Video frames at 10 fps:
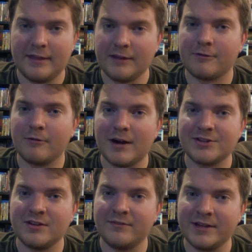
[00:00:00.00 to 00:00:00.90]
Thanks for
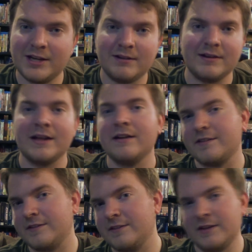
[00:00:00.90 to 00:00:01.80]
watching the video, and I'll
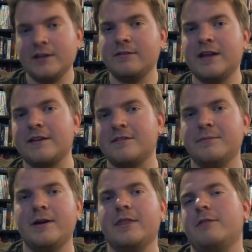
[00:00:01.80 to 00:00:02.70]
see you next
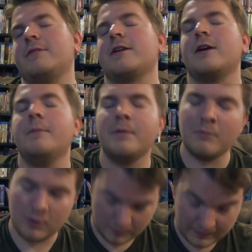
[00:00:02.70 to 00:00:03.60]
month with a couple
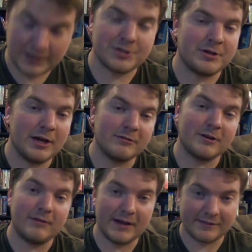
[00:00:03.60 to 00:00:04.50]
more Patreon
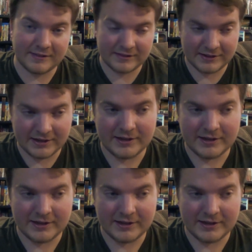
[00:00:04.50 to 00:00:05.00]
requests.